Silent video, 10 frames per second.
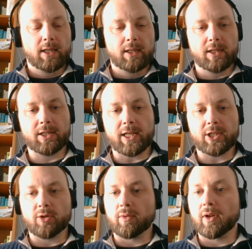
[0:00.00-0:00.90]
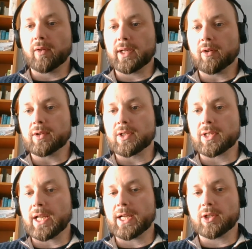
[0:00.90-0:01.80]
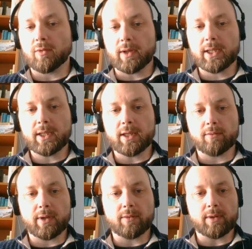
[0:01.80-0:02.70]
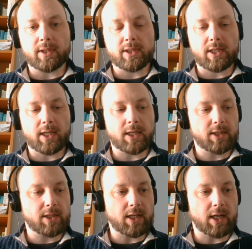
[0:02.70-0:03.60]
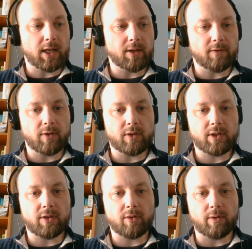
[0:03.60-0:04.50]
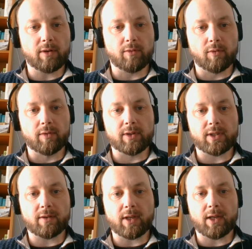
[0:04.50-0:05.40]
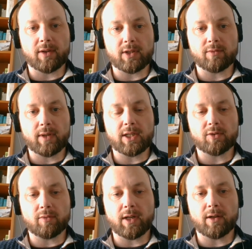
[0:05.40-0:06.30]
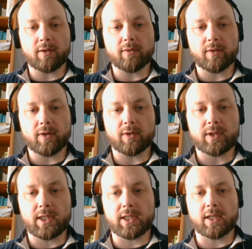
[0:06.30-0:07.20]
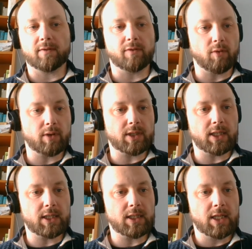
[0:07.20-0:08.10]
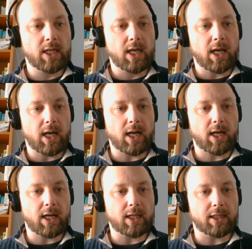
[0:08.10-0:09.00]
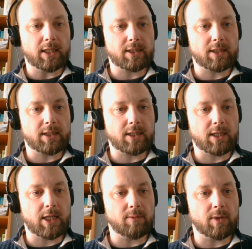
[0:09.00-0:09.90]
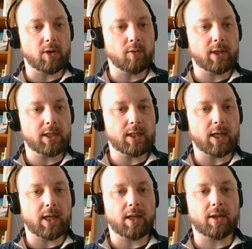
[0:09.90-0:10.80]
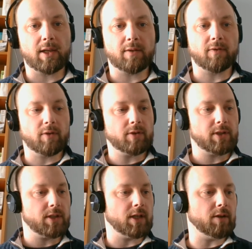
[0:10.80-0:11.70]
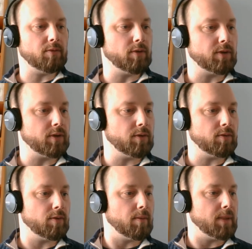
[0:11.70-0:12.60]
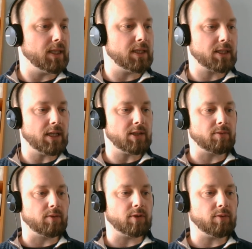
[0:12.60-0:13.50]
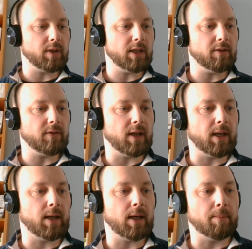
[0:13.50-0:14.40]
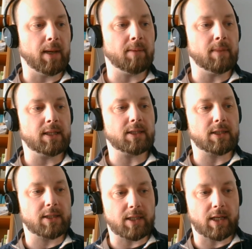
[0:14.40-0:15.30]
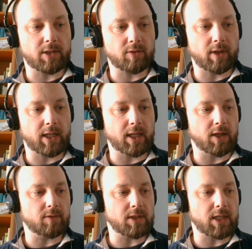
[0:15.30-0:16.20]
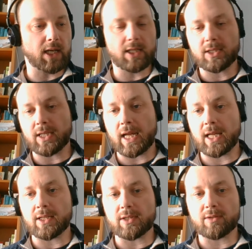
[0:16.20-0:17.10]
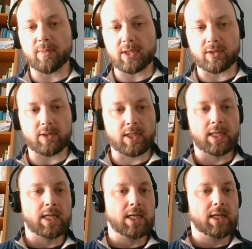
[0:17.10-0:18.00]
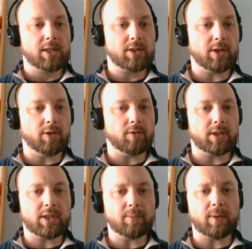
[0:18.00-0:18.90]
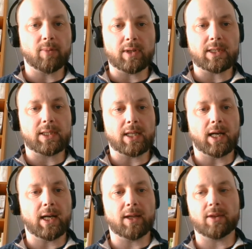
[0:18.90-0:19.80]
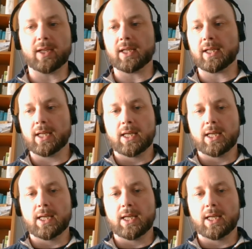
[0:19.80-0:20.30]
This lecture will only go to slide 20, and we will discuss the first 3 rules this week, 12, 13, and 14. Let's keep going. The first rule to be discussed, Rule 12, amendments, striking out, stays, and dismissals. So simply put, the